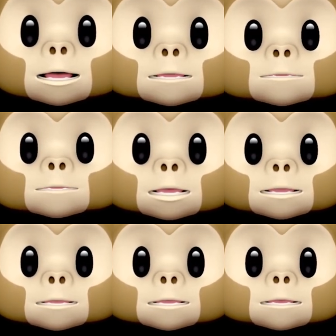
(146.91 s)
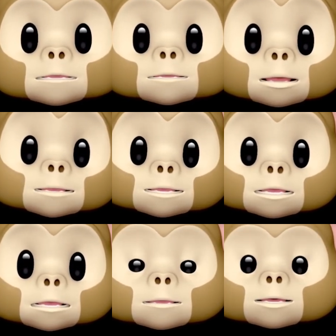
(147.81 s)
and another, of course,
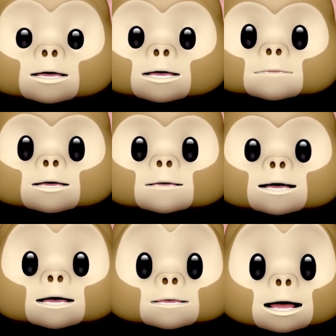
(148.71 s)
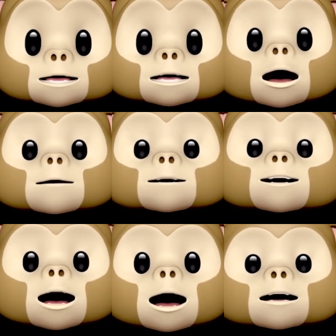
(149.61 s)
there are cortinas in between. And finally
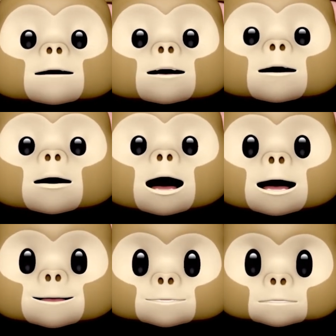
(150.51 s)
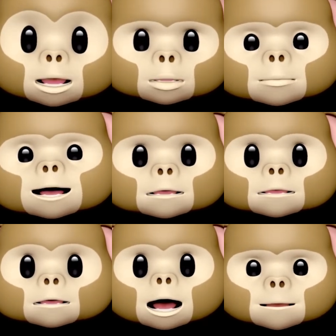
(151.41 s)
comes the milonga, a
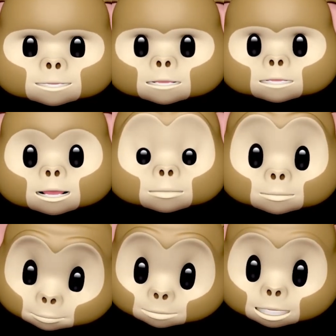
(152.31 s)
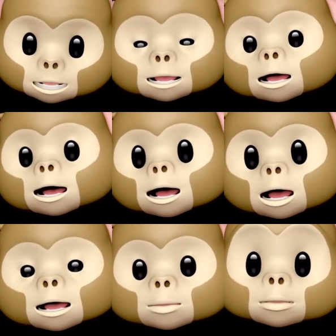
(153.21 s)
quicker, happier type of music.
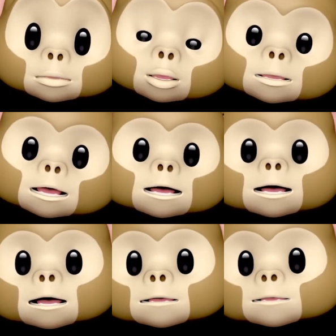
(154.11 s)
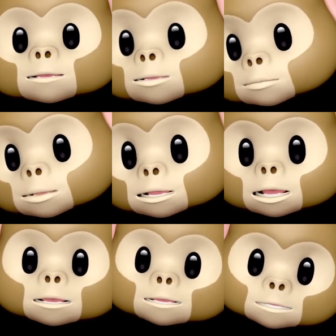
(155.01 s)
Usually
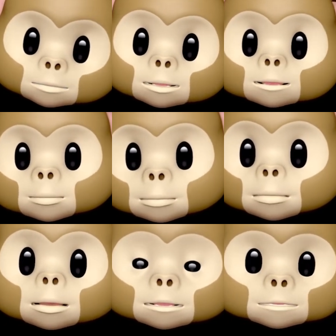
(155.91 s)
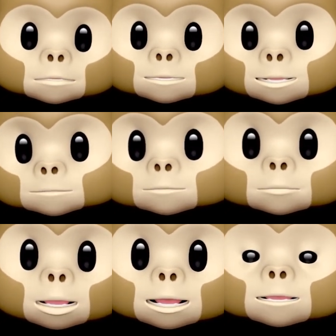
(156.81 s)
three instead of four of them
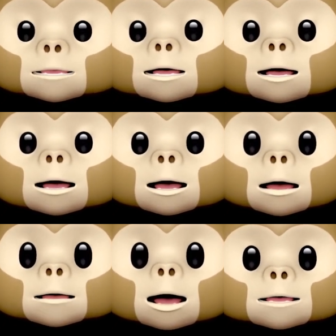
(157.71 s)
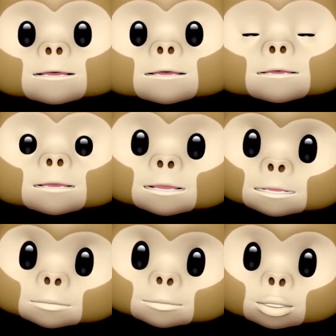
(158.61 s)
together. Then,
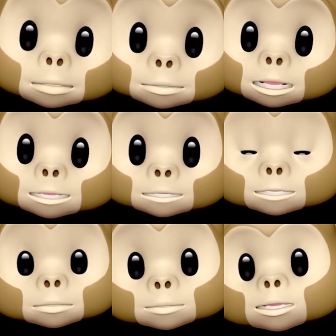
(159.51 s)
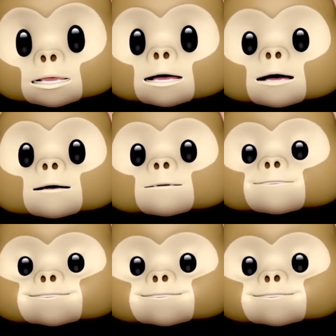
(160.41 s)
surely another cortina,